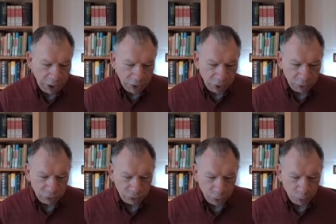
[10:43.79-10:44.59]
Do You know,
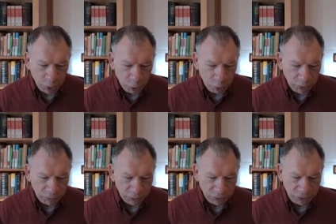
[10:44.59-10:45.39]
Psalm 101,
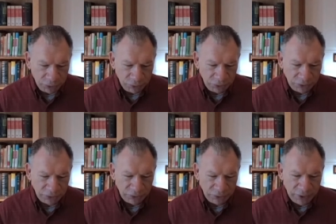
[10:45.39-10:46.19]
verse 2
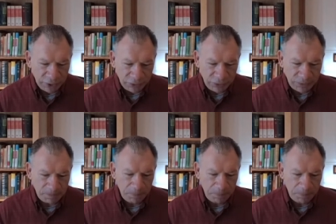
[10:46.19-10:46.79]
says this